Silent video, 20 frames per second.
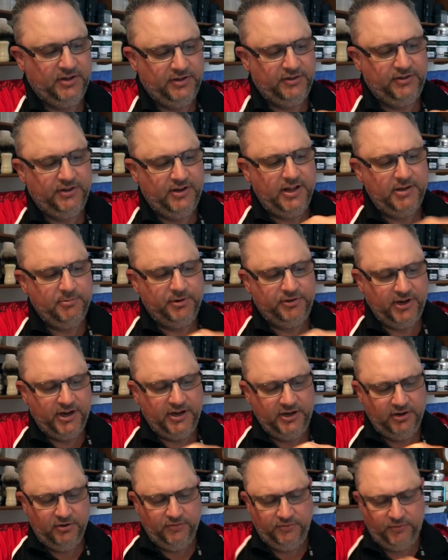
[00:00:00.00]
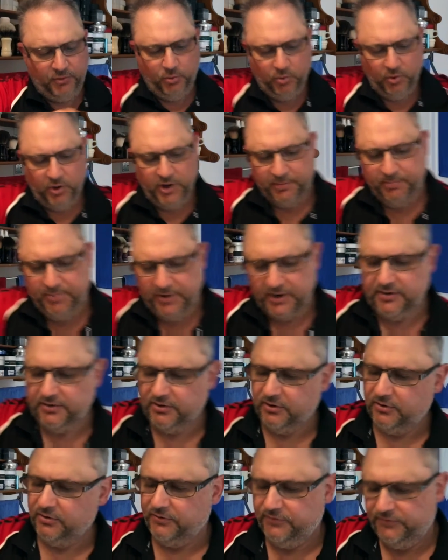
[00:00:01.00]
Today we're taking off quite a bit
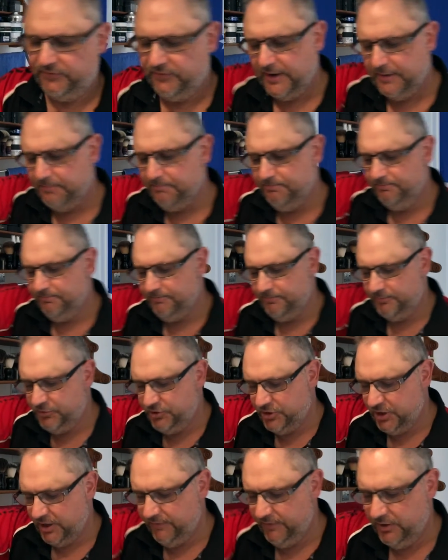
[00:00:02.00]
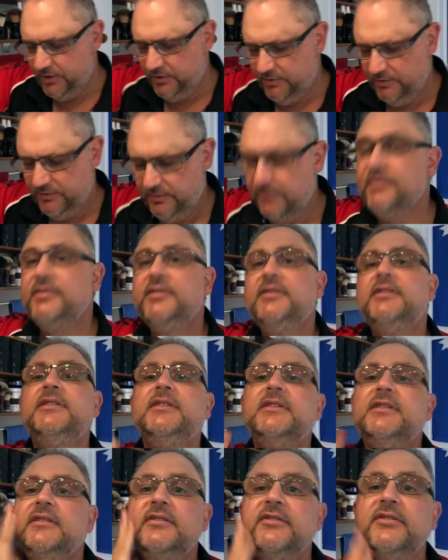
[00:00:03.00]
of shaving
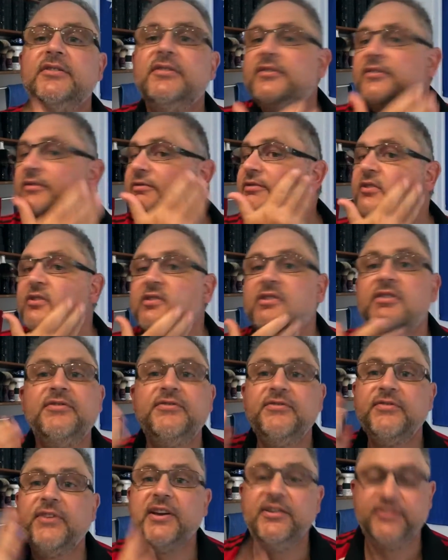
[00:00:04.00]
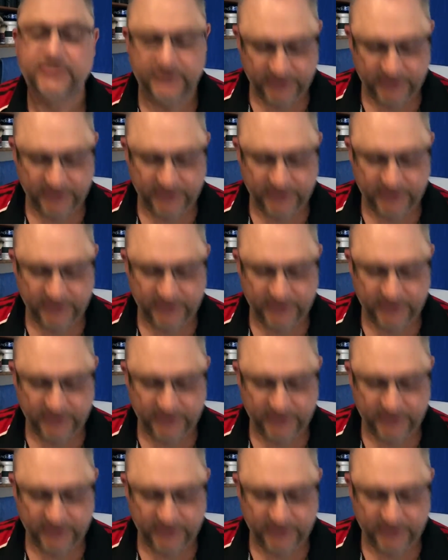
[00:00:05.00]
of face